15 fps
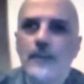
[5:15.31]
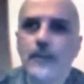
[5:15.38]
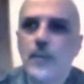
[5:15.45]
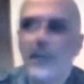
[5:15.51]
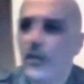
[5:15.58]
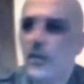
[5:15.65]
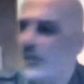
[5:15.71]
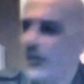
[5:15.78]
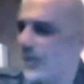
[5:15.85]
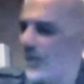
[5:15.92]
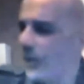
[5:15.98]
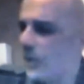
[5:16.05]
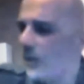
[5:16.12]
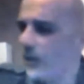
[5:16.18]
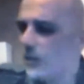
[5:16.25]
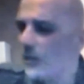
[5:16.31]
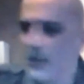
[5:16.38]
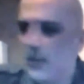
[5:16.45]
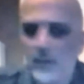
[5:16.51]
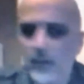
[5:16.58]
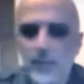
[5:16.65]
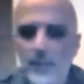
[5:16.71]
Because they know that you
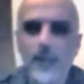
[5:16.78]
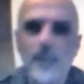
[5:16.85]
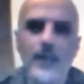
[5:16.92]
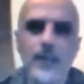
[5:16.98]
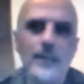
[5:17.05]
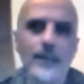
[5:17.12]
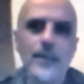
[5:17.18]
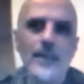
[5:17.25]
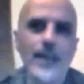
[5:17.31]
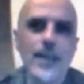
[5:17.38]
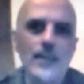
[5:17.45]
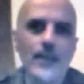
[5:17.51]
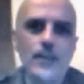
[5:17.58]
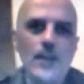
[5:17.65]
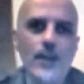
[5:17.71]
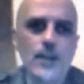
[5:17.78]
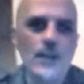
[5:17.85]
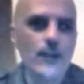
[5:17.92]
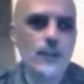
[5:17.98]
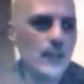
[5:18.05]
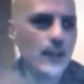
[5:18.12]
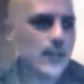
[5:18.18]
haven't got it together at all.
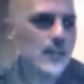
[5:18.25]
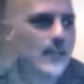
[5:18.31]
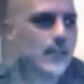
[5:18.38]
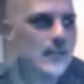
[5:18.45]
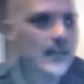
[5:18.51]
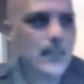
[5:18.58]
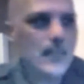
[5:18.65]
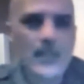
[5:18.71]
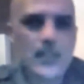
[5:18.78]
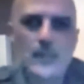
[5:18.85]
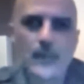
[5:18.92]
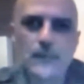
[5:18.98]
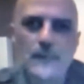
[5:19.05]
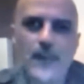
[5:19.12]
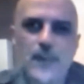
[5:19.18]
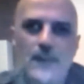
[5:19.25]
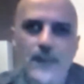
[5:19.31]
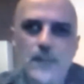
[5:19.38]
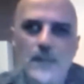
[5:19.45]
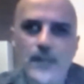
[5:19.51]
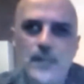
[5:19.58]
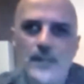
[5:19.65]
You've only been into the subject for
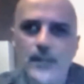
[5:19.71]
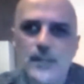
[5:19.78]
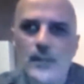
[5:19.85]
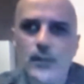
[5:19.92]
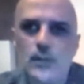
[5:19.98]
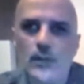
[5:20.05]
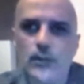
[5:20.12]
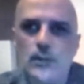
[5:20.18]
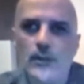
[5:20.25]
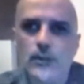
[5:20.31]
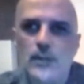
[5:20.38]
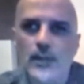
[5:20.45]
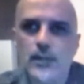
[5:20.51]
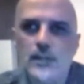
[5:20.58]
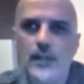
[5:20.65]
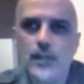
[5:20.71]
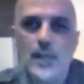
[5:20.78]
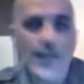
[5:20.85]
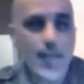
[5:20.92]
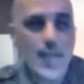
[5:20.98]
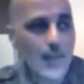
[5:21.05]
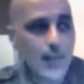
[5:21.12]
5 minutes, and that's the whole human race.
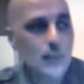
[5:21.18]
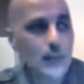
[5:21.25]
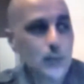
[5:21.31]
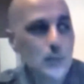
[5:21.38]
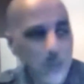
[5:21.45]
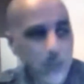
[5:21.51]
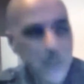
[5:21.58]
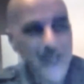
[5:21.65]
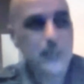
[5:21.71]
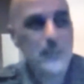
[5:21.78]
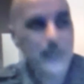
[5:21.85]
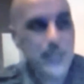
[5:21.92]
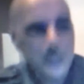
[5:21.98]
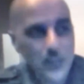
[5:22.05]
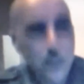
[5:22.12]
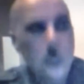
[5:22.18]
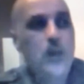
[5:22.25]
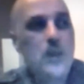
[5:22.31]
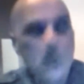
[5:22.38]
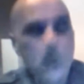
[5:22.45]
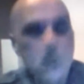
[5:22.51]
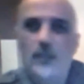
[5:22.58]
How could you possibly know how
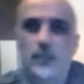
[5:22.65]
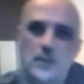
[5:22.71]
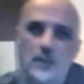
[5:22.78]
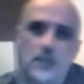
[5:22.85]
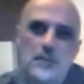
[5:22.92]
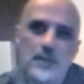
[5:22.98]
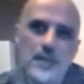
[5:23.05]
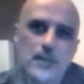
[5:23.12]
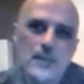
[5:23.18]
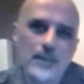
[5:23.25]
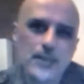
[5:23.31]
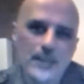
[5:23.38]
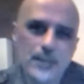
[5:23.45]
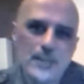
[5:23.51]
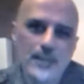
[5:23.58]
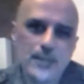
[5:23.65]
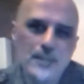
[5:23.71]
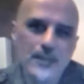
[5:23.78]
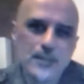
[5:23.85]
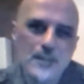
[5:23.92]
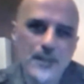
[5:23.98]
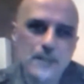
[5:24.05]
the world structure came into
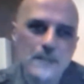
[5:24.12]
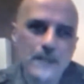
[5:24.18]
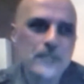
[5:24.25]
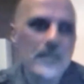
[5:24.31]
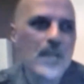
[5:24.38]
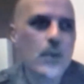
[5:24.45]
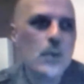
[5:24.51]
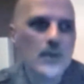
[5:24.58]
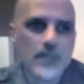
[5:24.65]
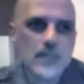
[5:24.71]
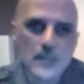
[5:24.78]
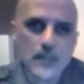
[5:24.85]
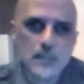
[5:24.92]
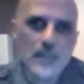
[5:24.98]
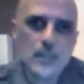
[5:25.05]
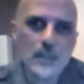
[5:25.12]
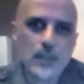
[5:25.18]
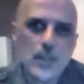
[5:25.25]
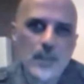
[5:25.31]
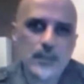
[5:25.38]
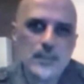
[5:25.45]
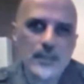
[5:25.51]
existence, how all these mega
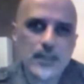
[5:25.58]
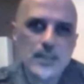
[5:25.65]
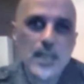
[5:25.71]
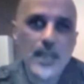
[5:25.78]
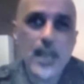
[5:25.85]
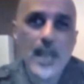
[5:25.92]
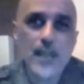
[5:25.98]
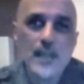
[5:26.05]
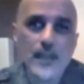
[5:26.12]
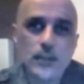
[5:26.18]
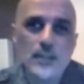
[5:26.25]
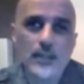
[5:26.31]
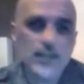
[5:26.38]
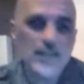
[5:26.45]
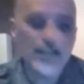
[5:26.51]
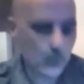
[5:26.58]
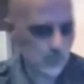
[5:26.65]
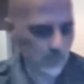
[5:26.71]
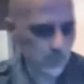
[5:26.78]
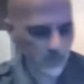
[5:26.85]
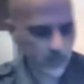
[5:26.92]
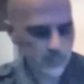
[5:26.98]
questions exist, and you're just saying,
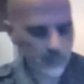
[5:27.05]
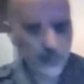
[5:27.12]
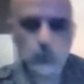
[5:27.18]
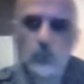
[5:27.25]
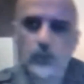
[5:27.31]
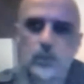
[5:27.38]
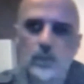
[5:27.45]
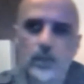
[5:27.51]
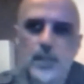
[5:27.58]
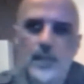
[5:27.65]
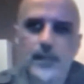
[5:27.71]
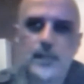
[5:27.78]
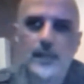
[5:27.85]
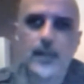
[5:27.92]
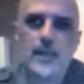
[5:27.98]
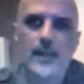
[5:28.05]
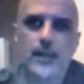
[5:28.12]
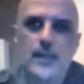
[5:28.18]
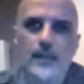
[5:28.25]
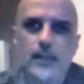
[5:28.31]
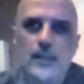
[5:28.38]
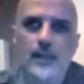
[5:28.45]
oh no, I just took one look at it and I got it.